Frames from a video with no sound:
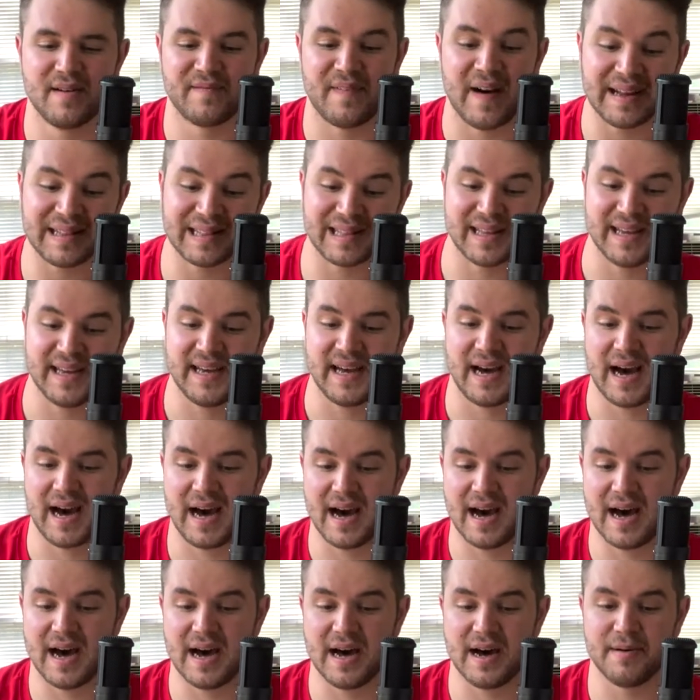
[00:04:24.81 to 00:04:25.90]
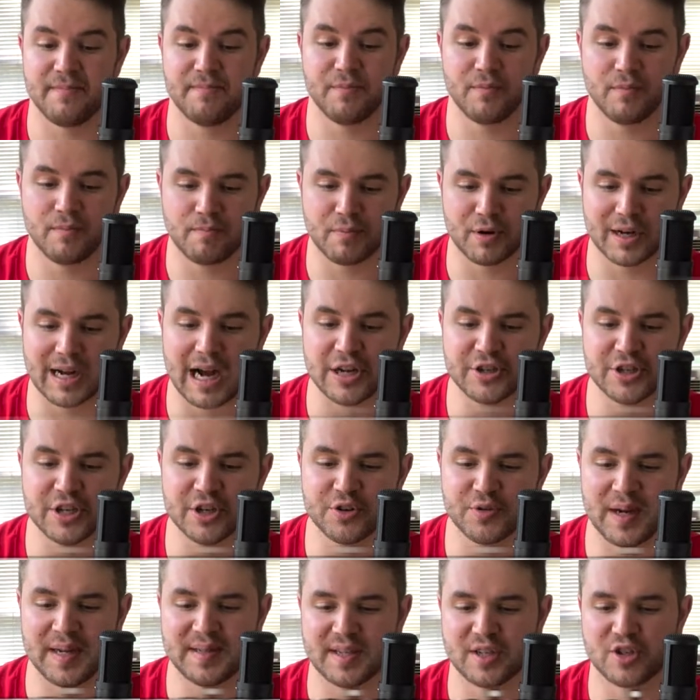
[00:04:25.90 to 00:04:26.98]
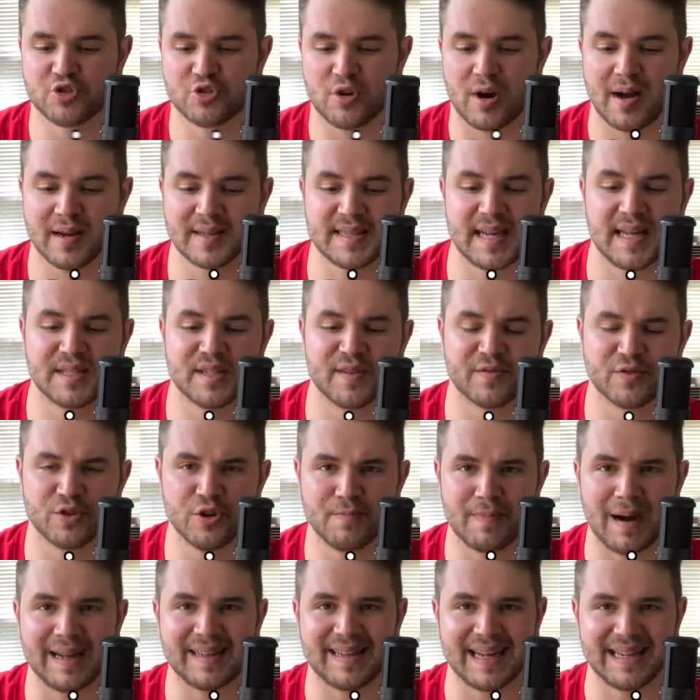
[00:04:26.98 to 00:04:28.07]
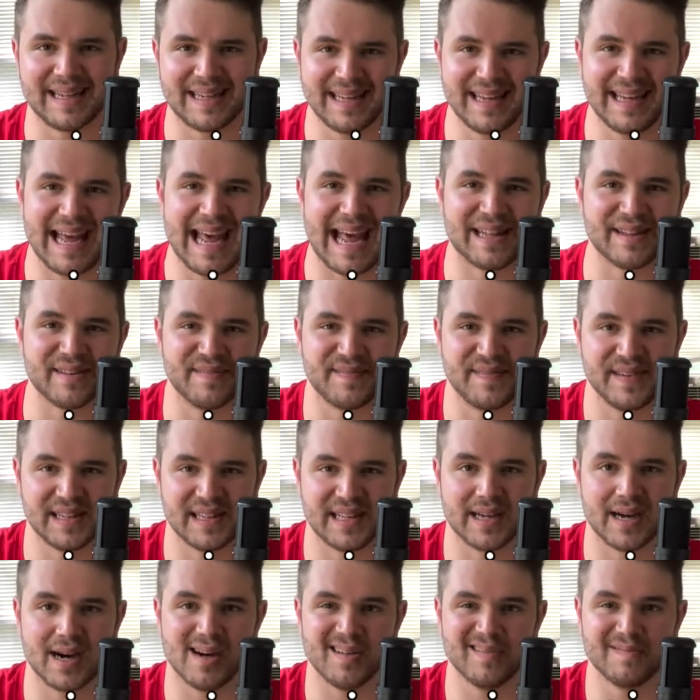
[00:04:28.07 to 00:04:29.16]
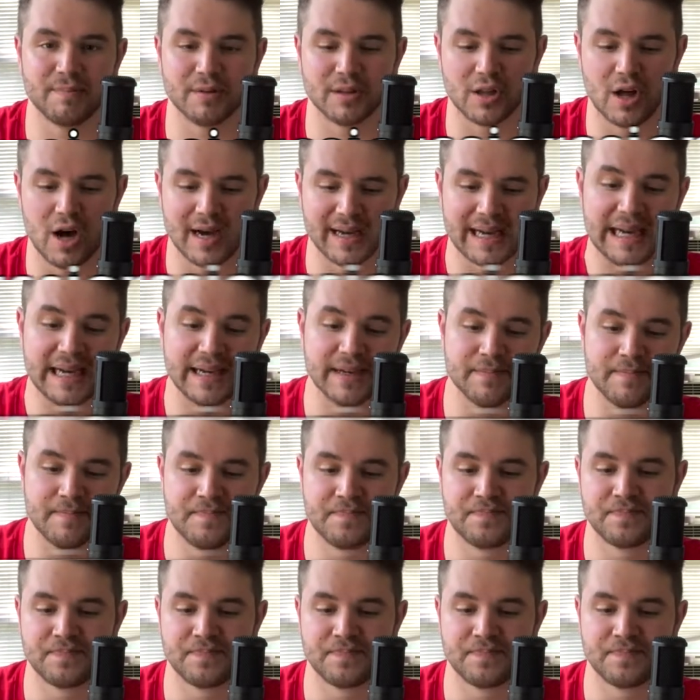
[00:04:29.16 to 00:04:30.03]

Finally, percussion creates a strong sense of group identity and a feeling of belonging.